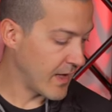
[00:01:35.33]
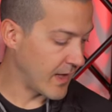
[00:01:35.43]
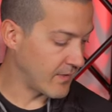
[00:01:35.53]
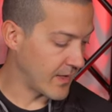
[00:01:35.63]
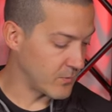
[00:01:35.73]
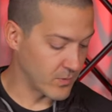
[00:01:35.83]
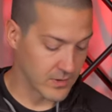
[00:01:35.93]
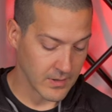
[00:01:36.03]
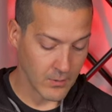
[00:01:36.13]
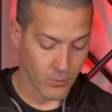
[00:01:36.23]
And then
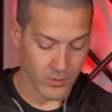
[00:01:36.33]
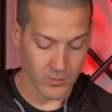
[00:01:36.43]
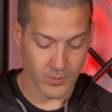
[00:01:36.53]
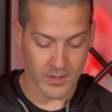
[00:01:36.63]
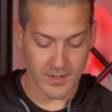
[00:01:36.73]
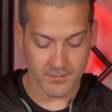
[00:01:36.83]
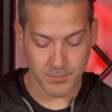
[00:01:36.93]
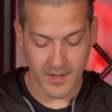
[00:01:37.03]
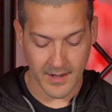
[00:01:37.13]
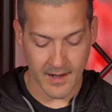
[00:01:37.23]
we're going to
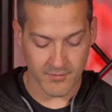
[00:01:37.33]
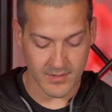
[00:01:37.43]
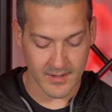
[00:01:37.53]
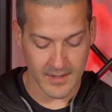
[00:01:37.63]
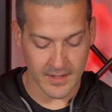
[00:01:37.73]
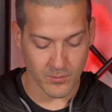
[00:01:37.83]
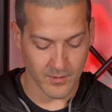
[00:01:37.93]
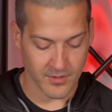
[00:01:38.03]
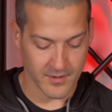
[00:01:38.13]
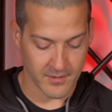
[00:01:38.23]
plug everything in
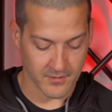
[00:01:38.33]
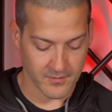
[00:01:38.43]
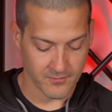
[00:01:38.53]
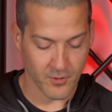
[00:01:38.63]
with the